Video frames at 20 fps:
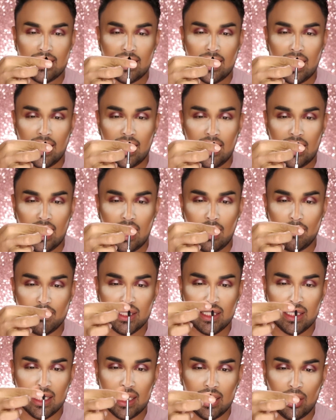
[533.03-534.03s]
and kind of
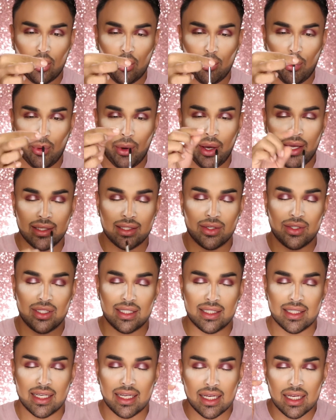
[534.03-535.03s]
comes to a little point. So it's
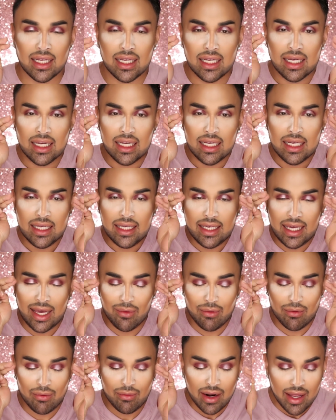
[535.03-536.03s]
just gonna
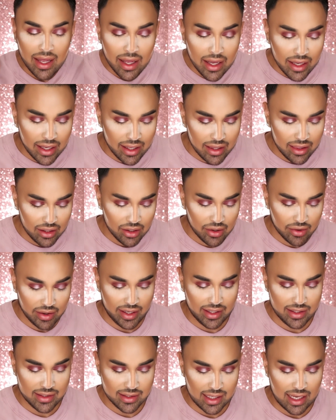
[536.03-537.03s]
get right in the
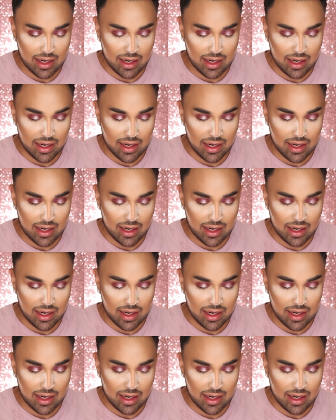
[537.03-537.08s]
crease.